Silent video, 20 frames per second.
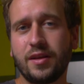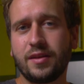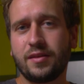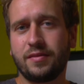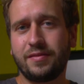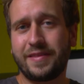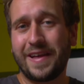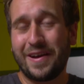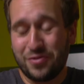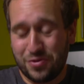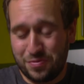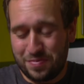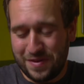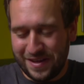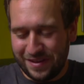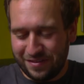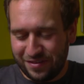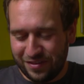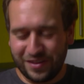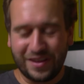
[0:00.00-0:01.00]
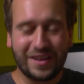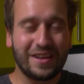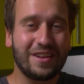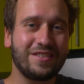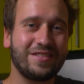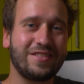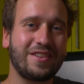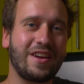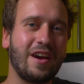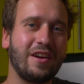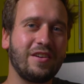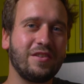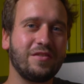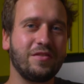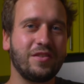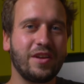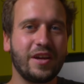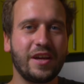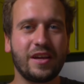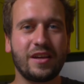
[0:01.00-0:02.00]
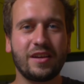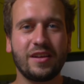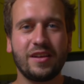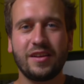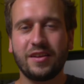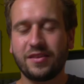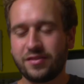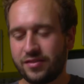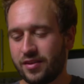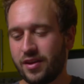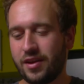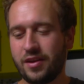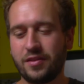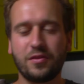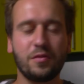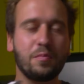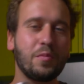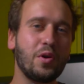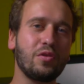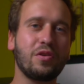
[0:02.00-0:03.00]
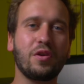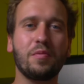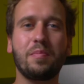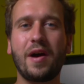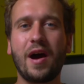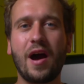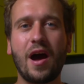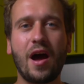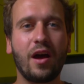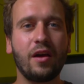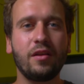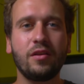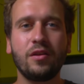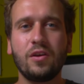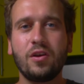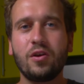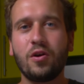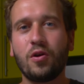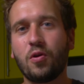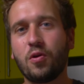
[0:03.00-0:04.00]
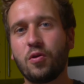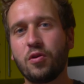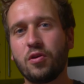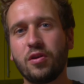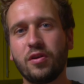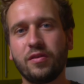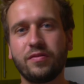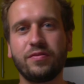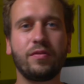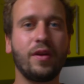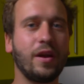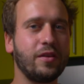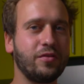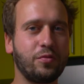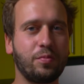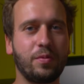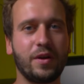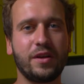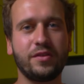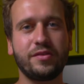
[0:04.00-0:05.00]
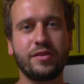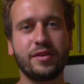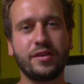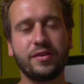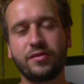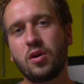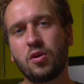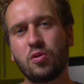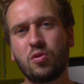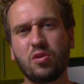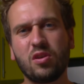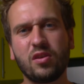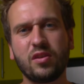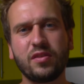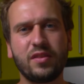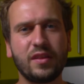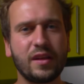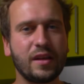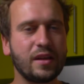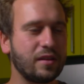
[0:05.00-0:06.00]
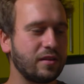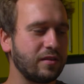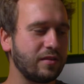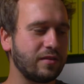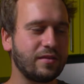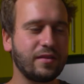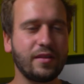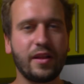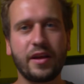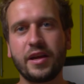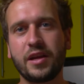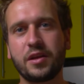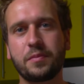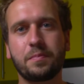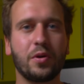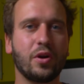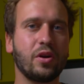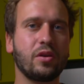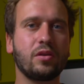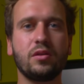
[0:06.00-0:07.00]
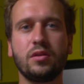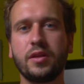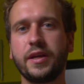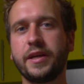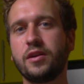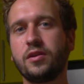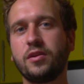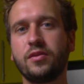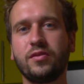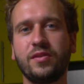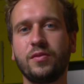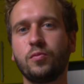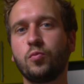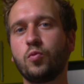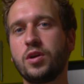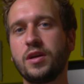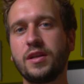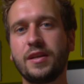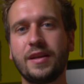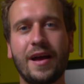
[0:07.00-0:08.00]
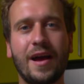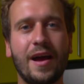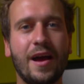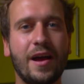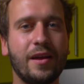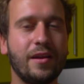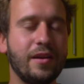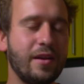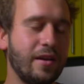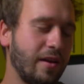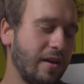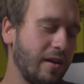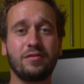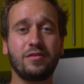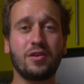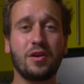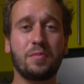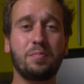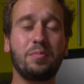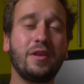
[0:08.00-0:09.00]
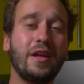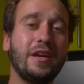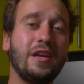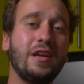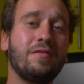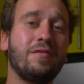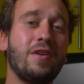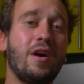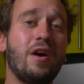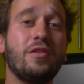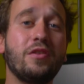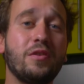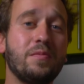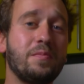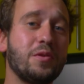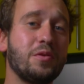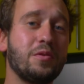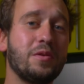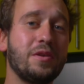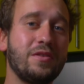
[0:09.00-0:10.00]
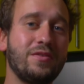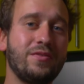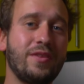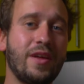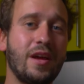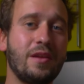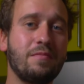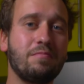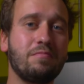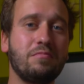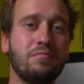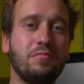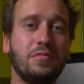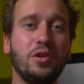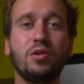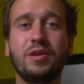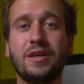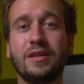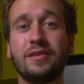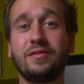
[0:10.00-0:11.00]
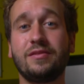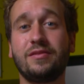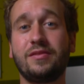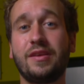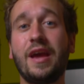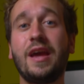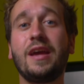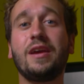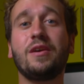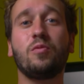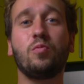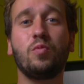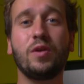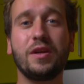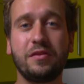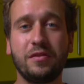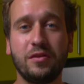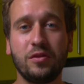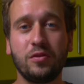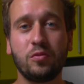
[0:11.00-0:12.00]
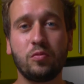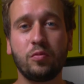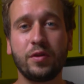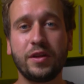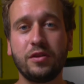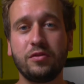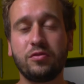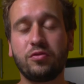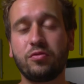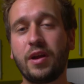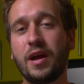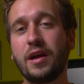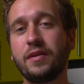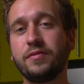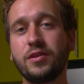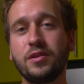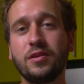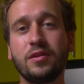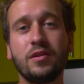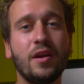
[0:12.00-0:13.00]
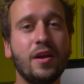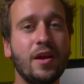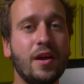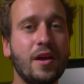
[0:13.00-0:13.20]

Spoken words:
That would be things kind of like, say, the mocha pot or French presses, or things like percolators and whatnot. There are plenty of other brewers that you can take with you when you travel,